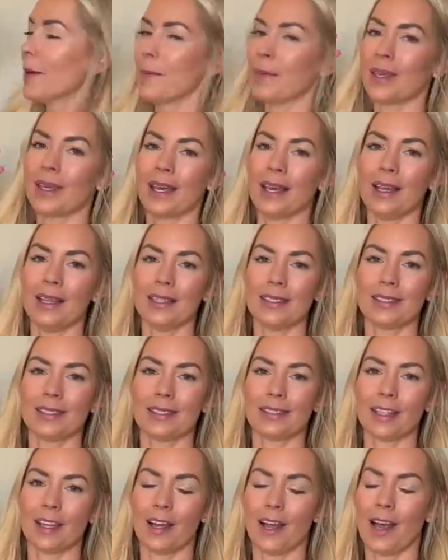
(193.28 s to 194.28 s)

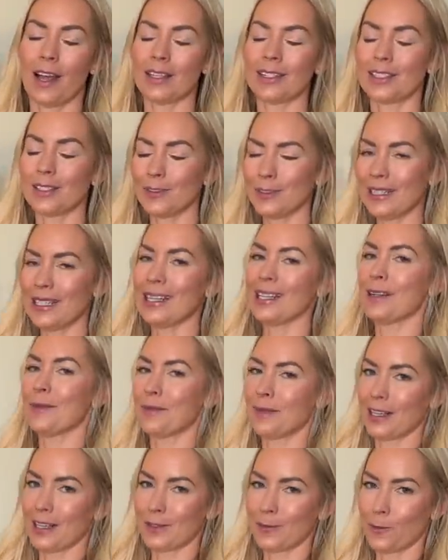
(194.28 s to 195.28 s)
because I still needed a
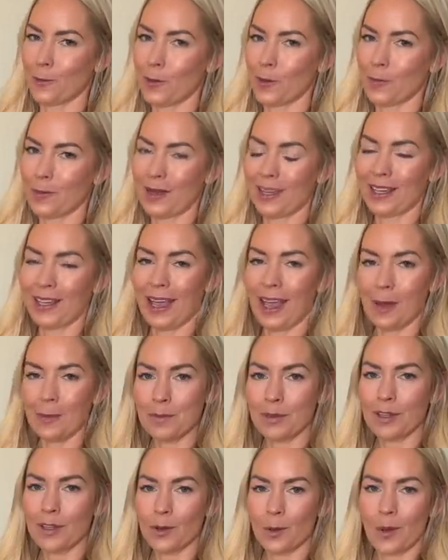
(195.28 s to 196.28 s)
place for all of my
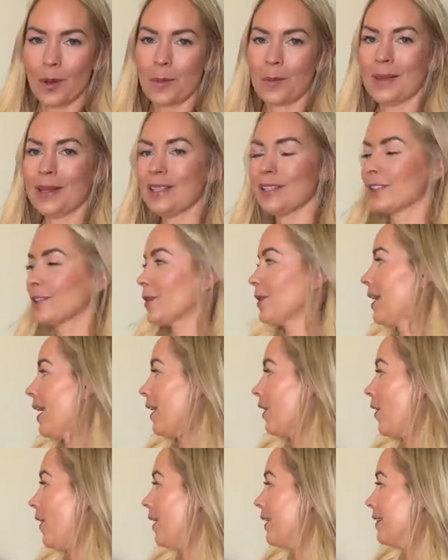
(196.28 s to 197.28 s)
camera equipment. So
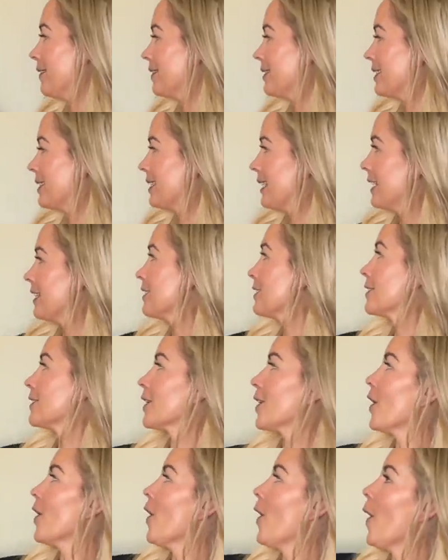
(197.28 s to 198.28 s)
that kind of
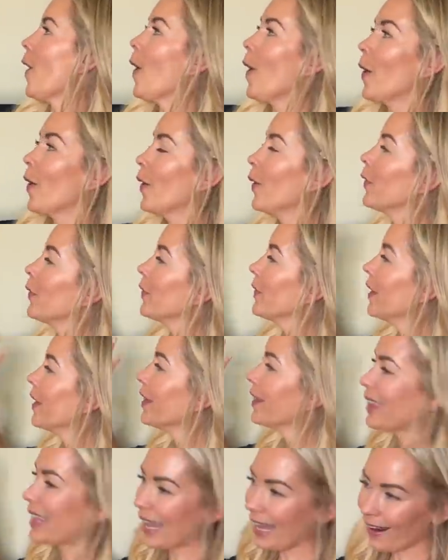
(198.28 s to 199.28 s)
sits on
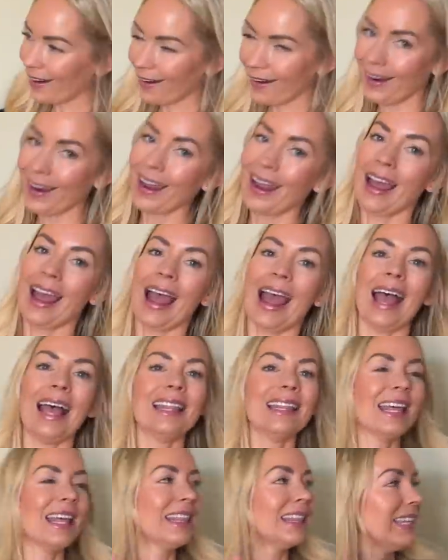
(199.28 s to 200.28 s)
there.
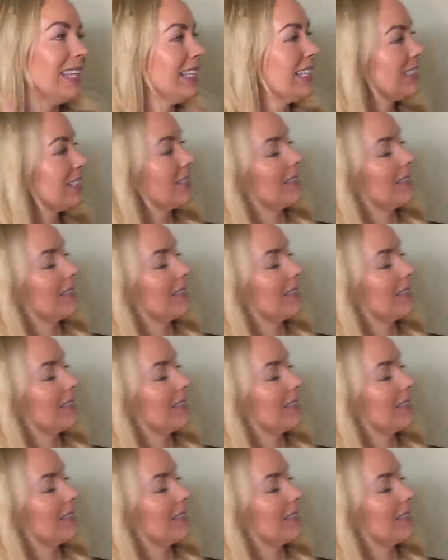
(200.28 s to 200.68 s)
And then these